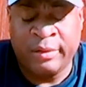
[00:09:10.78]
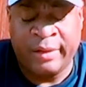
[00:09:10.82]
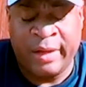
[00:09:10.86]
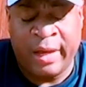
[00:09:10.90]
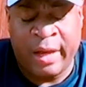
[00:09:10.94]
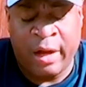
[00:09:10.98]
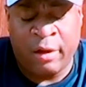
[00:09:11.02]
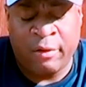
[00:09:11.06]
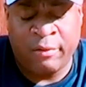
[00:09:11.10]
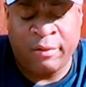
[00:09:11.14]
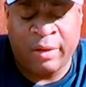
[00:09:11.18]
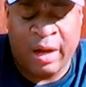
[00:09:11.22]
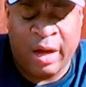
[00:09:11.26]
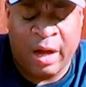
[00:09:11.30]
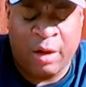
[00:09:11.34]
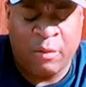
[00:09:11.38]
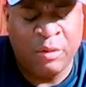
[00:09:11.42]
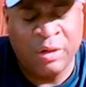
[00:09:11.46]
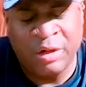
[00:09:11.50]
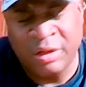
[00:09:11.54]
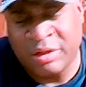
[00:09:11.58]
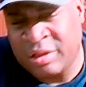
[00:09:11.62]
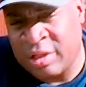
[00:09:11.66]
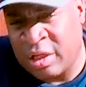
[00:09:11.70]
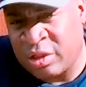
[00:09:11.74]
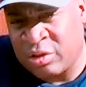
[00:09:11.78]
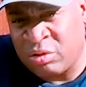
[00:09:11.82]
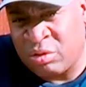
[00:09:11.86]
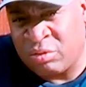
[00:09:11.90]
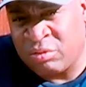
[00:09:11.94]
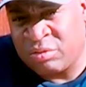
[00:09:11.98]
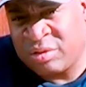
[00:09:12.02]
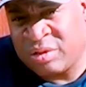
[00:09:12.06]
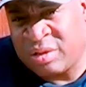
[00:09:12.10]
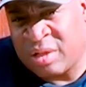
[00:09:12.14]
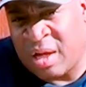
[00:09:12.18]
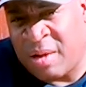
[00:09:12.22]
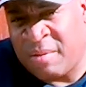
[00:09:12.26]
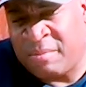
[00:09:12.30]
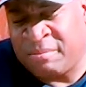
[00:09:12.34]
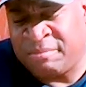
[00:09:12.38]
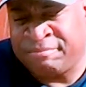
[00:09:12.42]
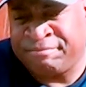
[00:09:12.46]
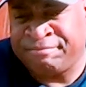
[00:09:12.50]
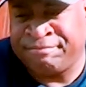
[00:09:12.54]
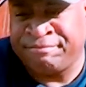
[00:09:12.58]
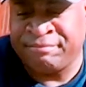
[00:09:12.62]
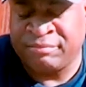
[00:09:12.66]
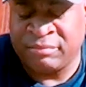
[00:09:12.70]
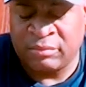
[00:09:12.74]
Now, I want to touch on
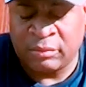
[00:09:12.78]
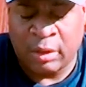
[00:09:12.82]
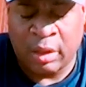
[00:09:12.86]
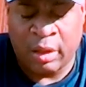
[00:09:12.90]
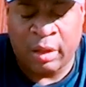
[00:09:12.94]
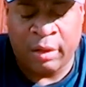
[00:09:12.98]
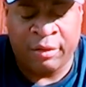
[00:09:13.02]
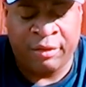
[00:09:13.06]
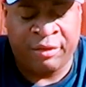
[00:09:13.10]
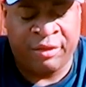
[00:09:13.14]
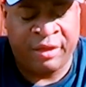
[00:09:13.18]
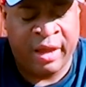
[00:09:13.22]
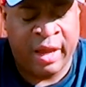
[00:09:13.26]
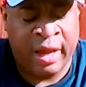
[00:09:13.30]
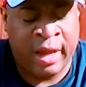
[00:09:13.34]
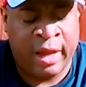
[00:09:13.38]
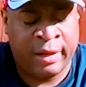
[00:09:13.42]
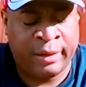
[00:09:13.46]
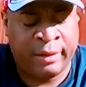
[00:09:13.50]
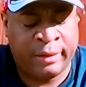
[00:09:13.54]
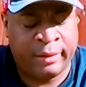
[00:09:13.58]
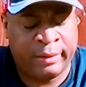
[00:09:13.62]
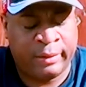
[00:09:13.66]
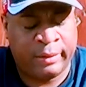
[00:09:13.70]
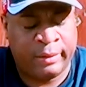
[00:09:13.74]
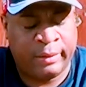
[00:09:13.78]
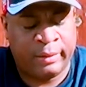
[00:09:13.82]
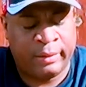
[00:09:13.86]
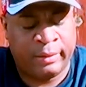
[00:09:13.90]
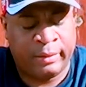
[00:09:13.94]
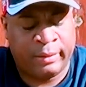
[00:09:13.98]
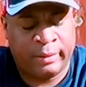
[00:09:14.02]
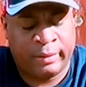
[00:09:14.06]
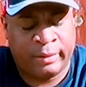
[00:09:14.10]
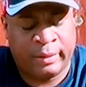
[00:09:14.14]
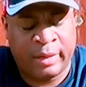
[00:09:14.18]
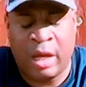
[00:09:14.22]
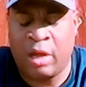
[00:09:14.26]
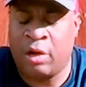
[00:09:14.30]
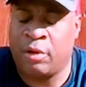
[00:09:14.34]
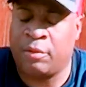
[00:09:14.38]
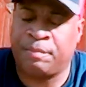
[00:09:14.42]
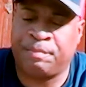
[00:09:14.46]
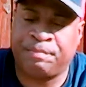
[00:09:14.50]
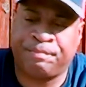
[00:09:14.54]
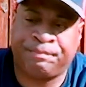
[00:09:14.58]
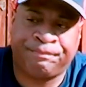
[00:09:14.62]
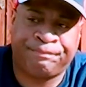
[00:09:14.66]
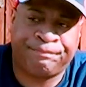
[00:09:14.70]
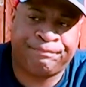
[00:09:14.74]
something that kind of
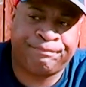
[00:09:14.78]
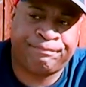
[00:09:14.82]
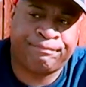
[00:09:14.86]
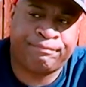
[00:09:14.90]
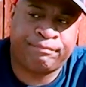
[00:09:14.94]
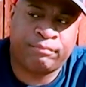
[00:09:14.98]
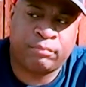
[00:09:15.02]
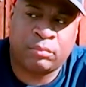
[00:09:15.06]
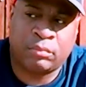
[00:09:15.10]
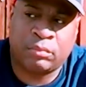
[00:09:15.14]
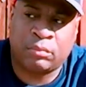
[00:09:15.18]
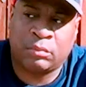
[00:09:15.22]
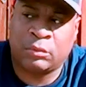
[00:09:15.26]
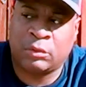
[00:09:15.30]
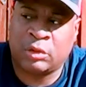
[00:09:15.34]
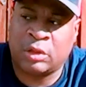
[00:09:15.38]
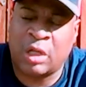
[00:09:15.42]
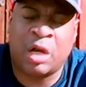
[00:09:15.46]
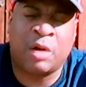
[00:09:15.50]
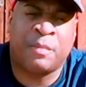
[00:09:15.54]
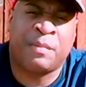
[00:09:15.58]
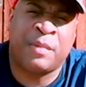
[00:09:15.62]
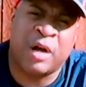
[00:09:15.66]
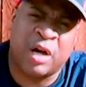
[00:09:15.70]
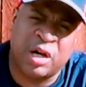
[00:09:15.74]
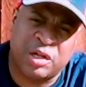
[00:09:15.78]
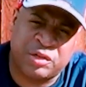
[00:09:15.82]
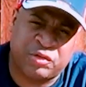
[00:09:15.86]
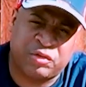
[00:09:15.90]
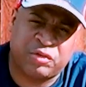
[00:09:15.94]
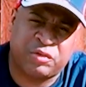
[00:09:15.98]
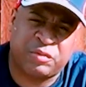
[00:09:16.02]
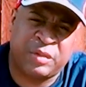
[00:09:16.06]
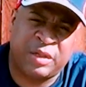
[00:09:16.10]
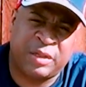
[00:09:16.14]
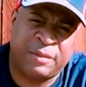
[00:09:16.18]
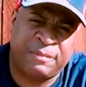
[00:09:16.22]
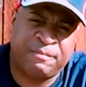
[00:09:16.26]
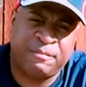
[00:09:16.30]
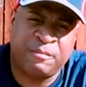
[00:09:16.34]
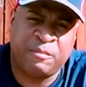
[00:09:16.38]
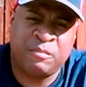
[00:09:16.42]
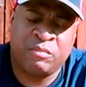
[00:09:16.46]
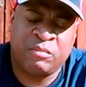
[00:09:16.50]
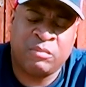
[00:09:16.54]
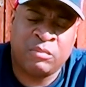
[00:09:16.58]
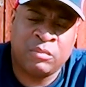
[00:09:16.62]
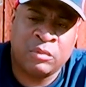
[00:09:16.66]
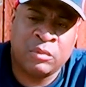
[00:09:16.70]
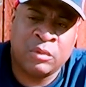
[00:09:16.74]
puzzles me.
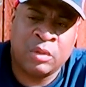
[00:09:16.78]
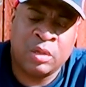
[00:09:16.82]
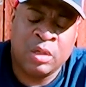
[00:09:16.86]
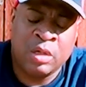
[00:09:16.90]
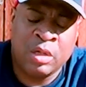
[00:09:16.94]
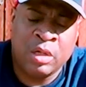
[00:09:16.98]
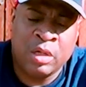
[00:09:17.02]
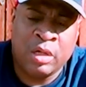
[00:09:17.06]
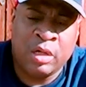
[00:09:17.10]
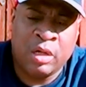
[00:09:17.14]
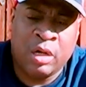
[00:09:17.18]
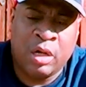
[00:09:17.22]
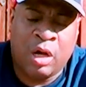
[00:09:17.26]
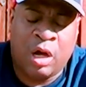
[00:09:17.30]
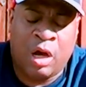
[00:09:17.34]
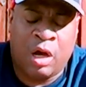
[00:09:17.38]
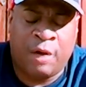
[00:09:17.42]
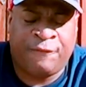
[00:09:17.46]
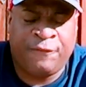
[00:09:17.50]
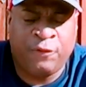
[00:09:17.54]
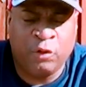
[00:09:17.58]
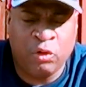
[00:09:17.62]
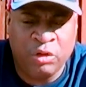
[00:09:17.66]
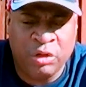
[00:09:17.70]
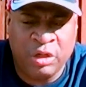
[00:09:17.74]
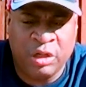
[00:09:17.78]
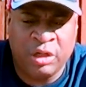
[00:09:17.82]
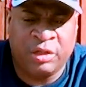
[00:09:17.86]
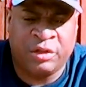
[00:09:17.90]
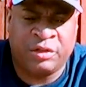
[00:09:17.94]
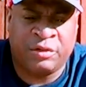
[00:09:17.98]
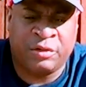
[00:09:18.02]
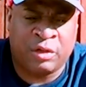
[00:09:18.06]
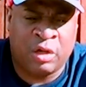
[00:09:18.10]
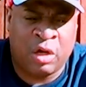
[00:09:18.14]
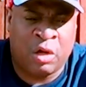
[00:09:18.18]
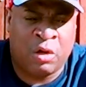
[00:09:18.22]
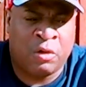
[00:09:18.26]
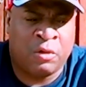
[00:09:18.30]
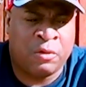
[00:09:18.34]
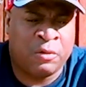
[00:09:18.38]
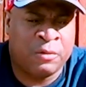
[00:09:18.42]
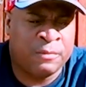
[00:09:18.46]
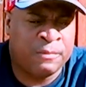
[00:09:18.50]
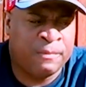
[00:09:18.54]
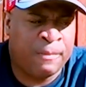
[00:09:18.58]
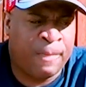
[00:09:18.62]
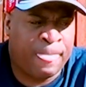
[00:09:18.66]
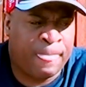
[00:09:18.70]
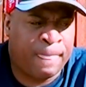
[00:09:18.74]
A few years ago,
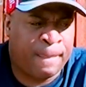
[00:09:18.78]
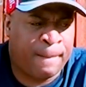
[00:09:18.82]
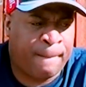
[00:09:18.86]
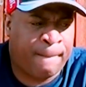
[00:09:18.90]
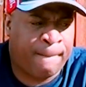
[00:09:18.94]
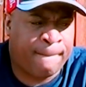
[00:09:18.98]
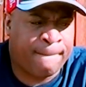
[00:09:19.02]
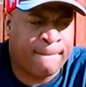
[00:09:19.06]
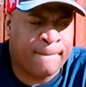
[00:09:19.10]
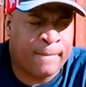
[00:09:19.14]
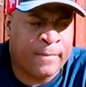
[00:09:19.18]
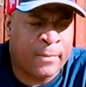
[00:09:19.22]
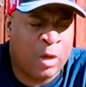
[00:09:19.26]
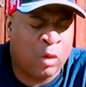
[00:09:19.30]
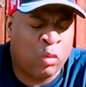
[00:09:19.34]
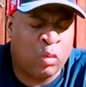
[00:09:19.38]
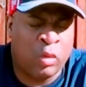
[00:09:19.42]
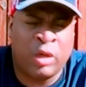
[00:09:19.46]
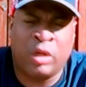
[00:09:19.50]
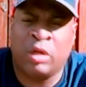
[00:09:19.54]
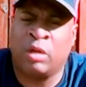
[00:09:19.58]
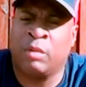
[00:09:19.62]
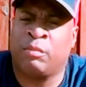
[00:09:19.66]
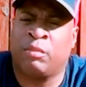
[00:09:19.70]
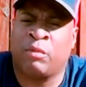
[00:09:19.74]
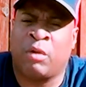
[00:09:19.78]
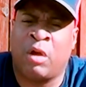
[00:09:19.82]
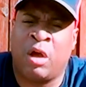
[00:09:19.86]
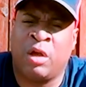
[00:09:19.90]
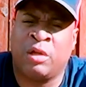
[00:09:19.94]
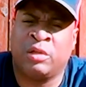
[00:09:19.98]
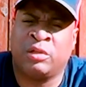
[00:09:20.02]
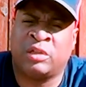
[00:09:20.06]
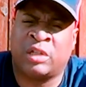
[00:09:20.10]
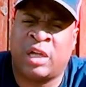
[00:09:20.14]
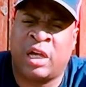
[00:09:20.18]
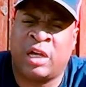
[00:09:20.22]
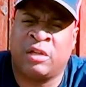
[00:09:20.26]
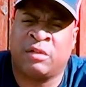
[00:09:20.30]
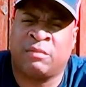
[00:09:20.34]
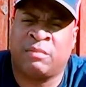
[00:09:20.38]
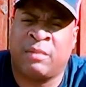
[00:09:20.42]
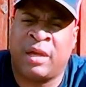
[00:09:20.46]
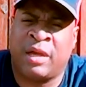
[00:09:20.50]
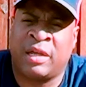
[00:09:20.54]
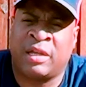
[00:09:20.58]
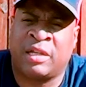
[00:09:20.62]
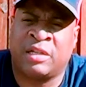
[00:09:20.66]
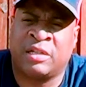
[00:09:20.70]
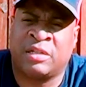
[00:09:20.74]
when LeBron James
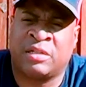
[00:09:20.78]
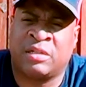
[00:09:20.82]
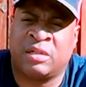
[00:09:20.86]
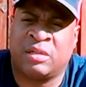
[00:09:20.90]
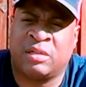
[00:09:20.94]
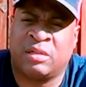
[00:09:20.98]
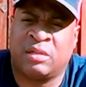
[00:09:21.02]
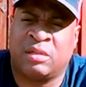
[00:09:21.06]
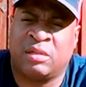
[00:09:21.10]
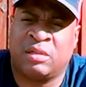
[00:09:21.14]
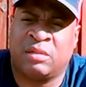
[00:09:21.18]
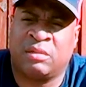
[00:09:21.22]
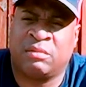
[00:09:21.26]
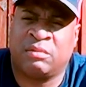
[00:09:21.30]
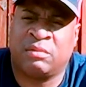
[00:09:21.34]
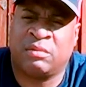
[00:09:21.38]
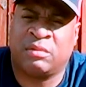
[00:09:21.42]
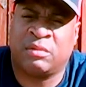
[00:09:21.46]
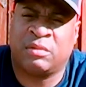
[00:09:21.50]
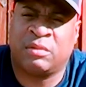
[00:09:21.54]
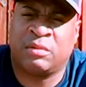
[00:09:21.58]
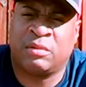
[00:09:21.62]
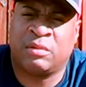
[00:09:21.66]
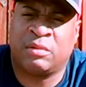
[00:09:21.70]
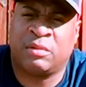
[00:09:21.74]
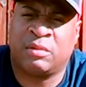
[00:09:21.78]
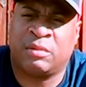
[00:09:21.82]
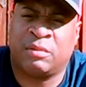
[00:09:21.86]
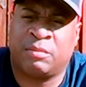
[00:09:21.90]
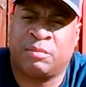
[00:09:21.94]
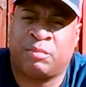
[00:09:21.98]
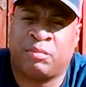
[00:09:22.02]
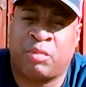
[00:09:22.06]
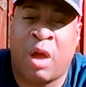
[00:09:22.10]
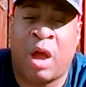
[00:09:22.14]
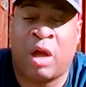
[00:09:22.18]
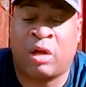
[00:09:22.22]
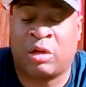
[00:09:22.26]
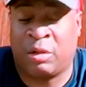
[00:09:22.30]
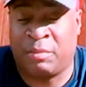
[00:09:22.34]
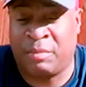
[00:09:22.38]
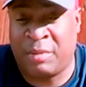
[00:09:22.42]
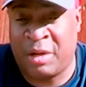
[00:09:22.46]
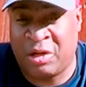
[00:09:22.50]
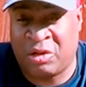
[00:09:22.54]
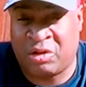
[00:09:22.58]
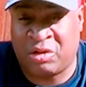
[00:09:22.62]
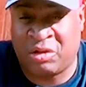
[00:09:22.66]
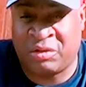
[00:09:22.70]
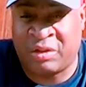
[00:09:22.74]
made his
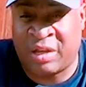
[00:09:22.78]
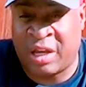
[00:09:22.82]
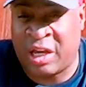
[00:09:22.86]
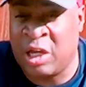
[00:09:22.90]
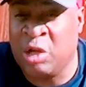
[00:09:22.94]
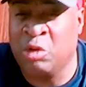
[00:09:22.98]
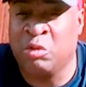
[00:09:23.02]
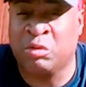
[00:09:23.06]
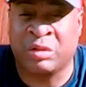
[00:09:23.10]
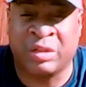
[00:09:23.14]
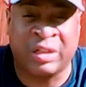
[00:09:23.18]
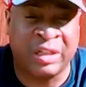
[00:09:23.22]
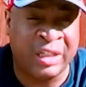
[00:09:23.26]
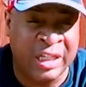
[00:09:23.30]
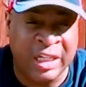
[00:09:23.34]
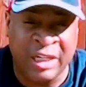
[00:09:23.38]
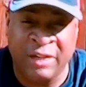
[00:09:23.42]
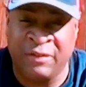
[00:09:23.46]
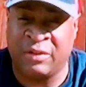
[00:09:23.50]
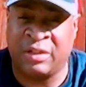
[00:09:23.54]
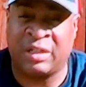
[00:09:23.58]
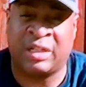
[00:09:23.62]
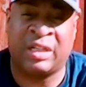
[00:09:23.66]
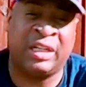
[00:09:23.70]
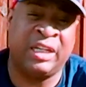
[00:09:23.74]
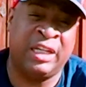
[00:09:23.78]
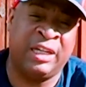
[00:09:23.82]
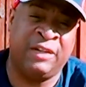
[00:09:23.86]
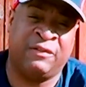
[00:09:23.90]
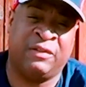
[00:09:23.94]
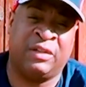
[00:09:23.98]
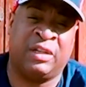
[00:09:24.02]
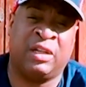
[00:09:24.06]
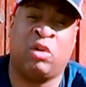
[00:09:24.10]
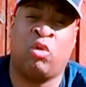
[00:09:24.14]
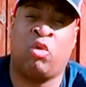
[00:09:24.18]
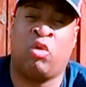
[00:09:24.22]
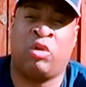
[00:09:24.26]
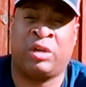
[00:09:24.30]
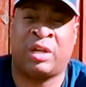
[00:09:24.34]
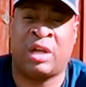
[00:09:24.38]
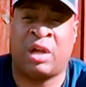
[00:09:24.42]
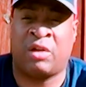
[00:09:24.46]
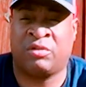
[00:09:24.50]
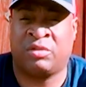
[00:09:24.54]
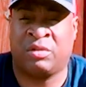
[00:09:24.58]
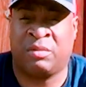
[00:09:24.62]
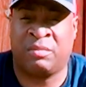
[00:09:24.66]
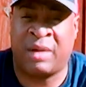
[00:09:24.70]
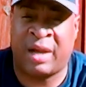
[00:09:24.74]
proclamation that he was leaving Cleveland and going
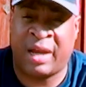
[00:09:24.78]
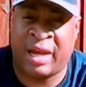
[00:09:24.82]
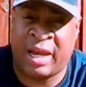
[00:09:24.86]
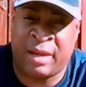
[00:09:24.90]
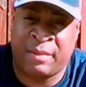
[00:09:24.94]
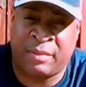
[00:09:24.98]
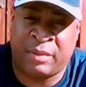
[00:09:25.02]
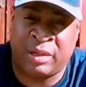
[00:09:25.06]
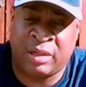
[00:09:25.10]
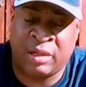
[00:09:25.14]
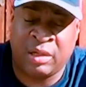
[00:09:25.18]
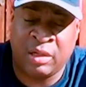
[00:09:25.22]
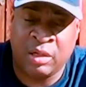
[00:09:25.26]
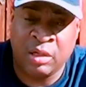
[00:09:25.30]
down to Miami,